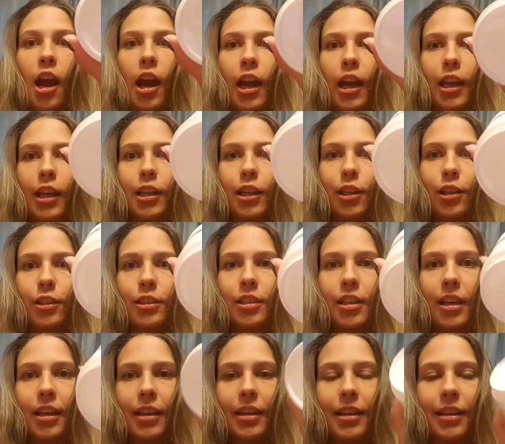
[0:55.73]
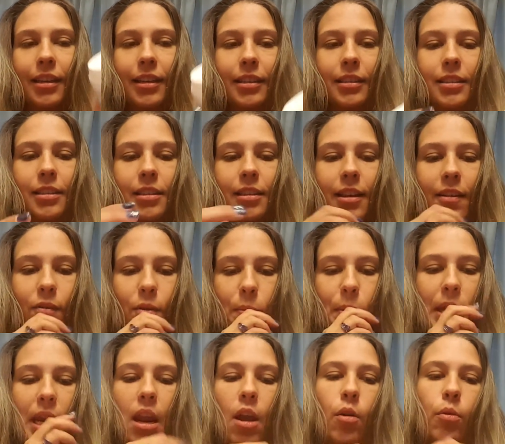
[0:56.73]
it looks like it's never
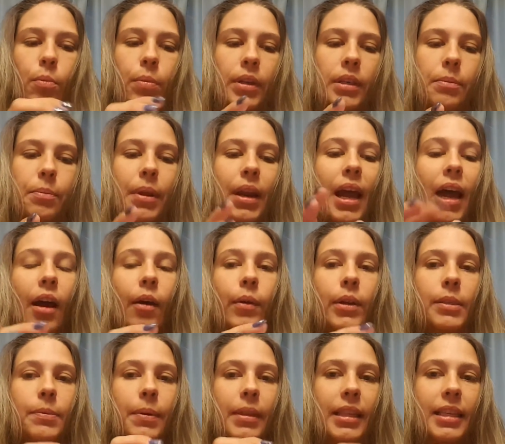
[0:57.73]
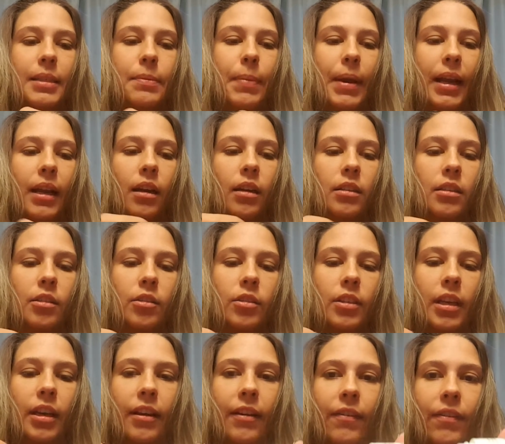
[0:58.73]
been opened. But I always put this back on. You can
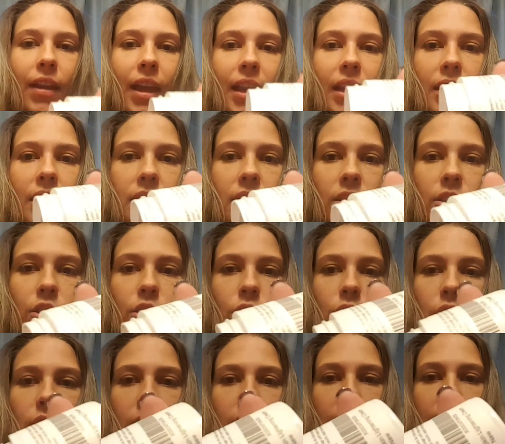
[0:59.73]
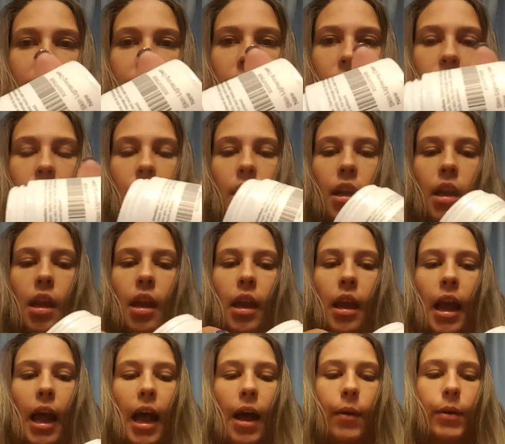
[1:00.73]
tell I've had it gush out.
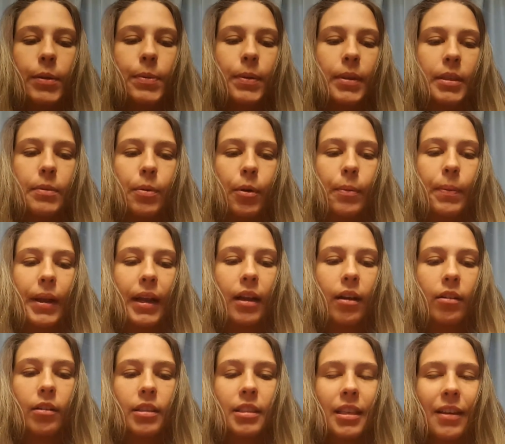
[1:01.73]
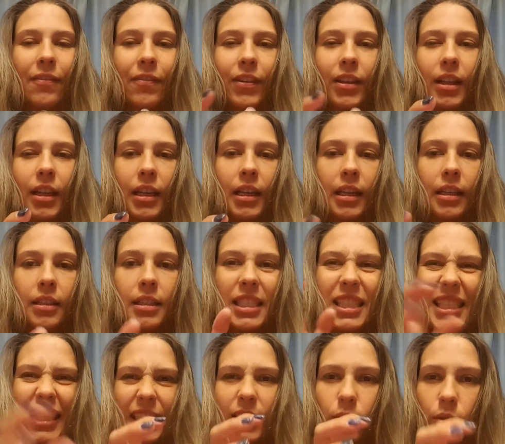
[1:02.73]
I always put this part back on because I feel like it
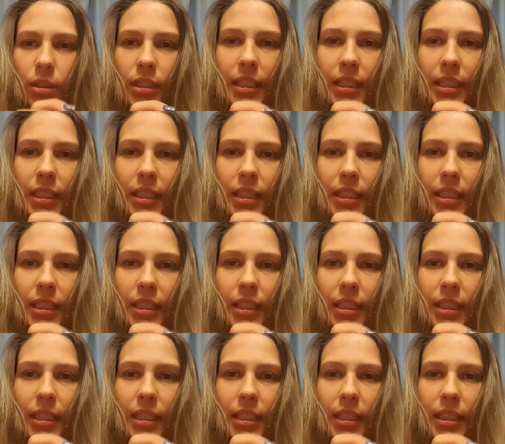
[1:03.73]
seals